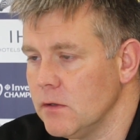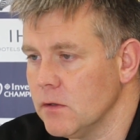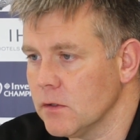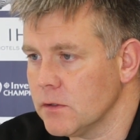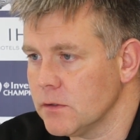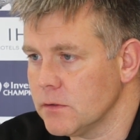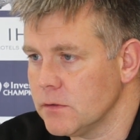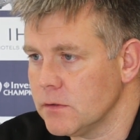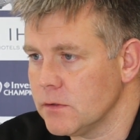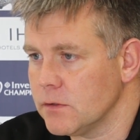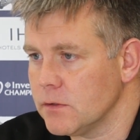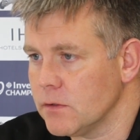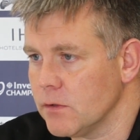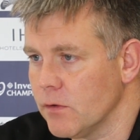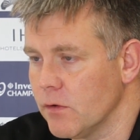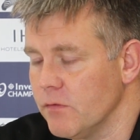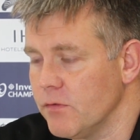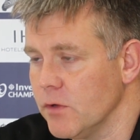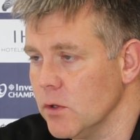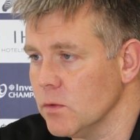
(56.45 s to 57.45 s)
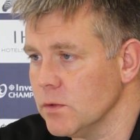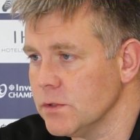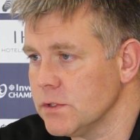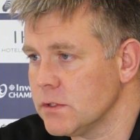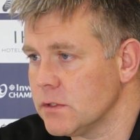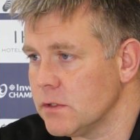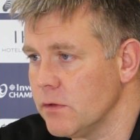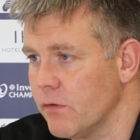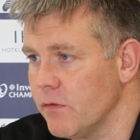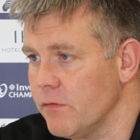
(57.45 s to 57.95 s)
Look, the
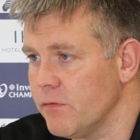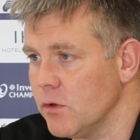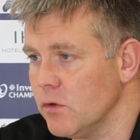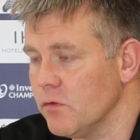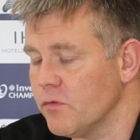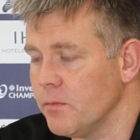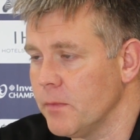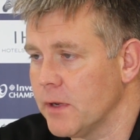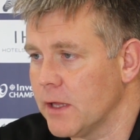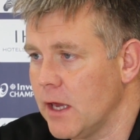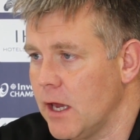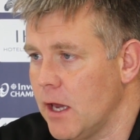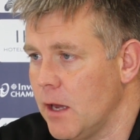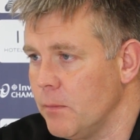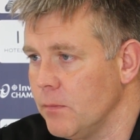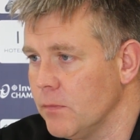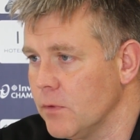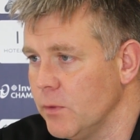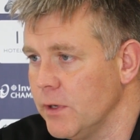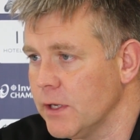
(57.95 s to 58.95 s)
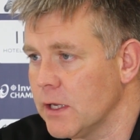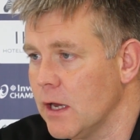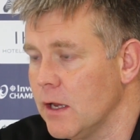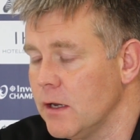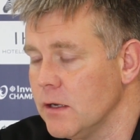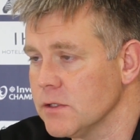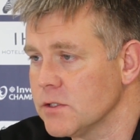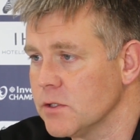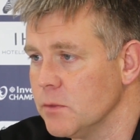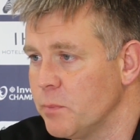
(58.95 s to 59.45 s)
review from the game the
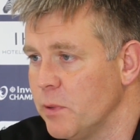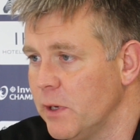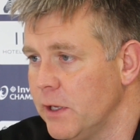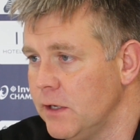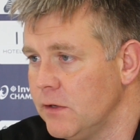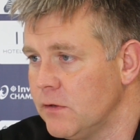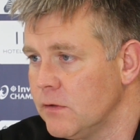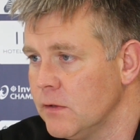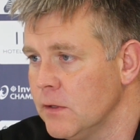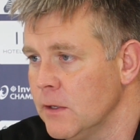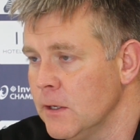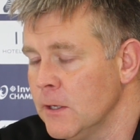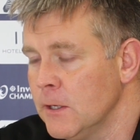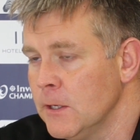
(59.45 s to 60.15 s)
weekend is complete.